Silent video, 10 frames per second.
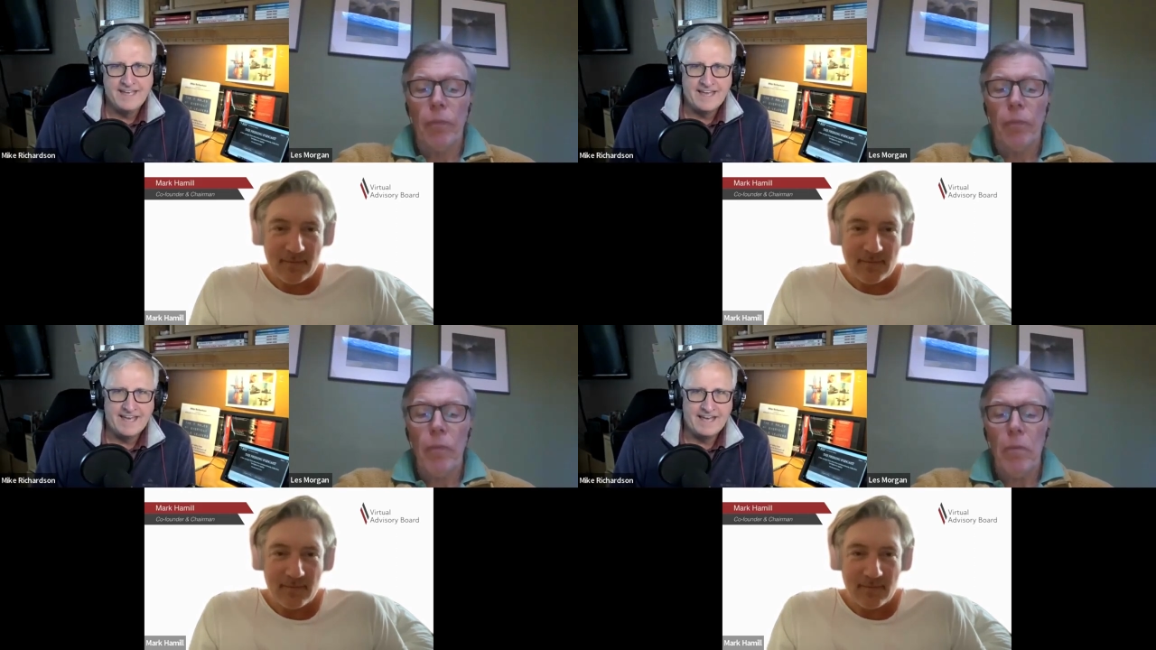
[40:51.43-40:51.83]

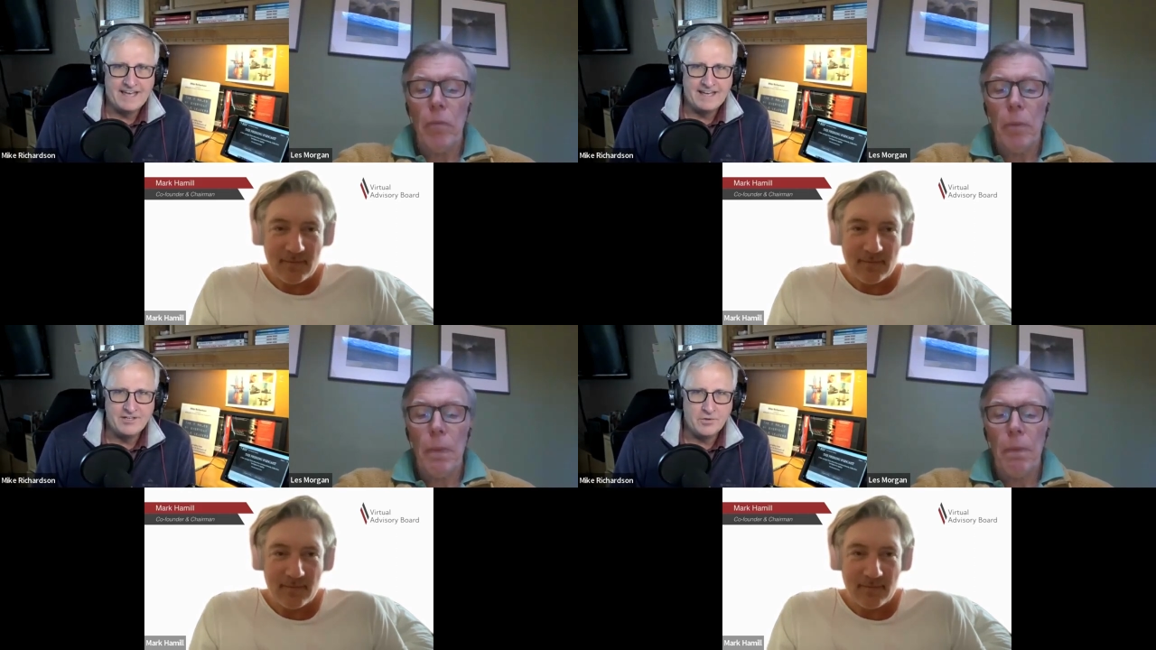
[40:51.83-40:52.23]
Speaker 1: Uh,
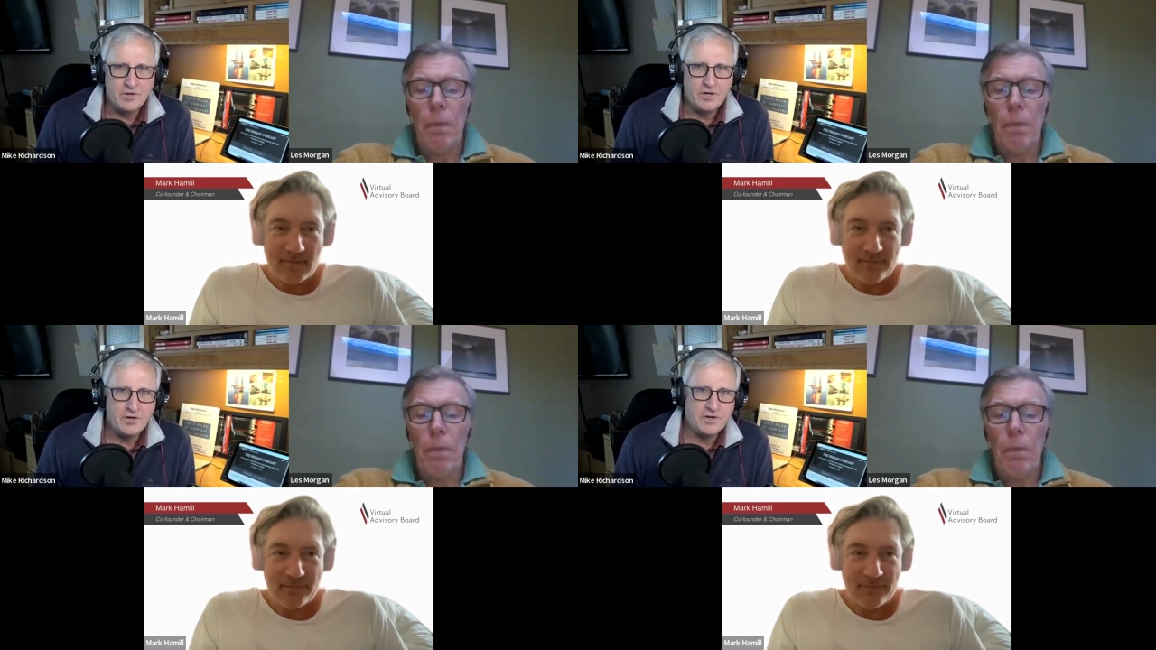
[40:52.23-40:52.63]
as you
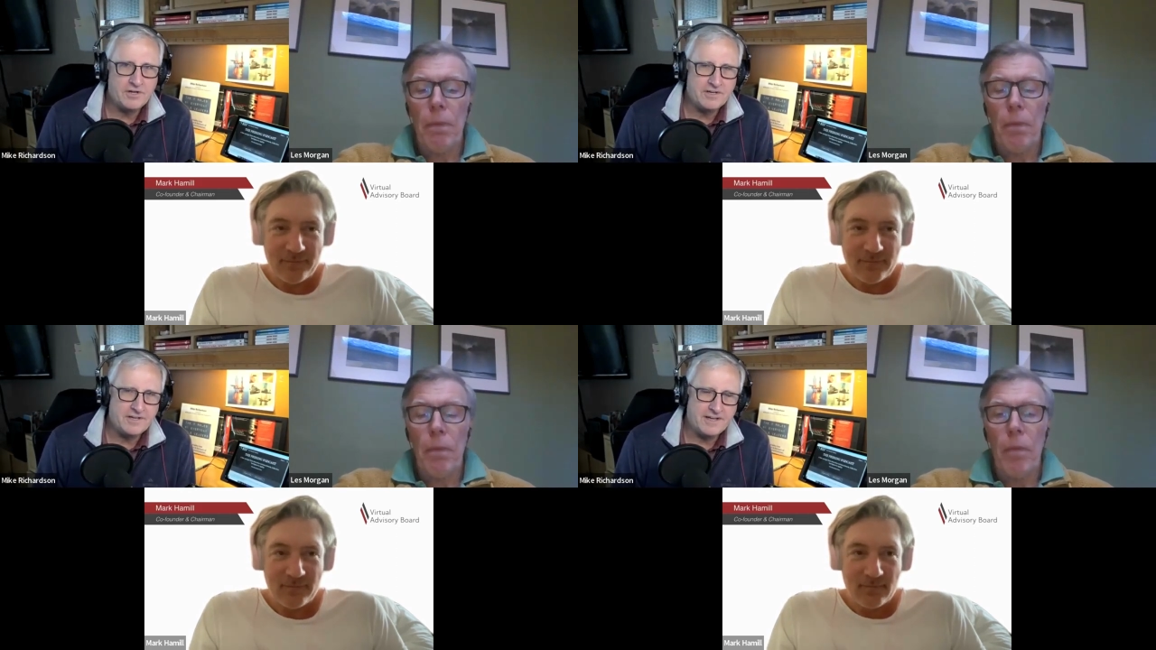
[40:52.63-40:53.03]

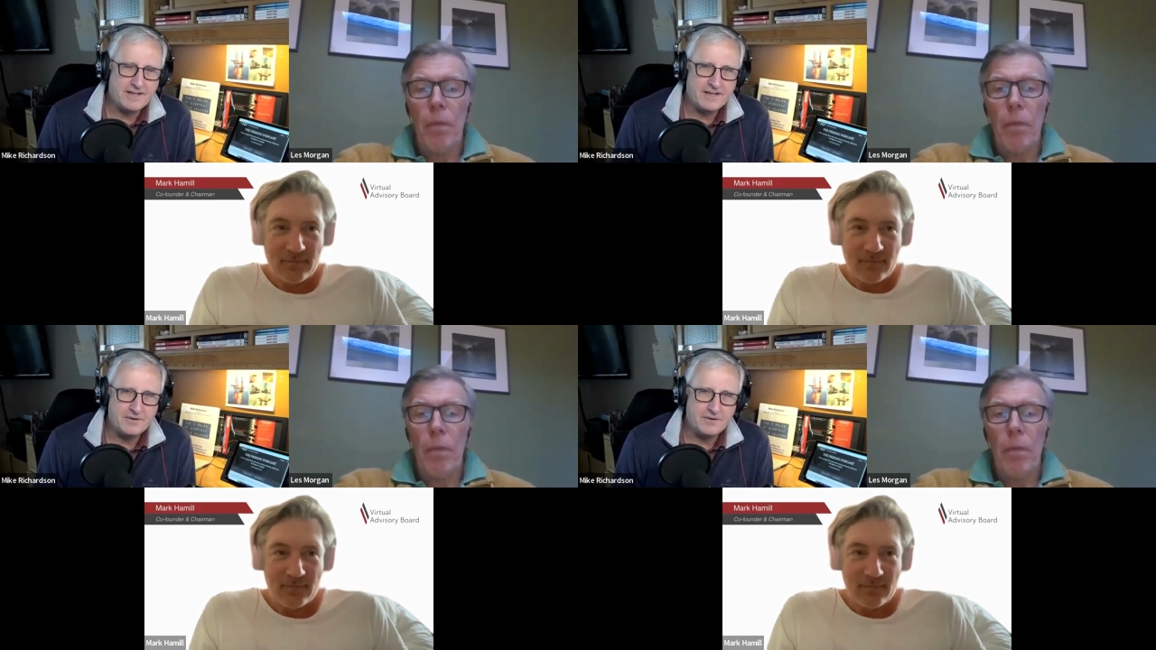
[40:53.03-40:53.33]
heard, uh,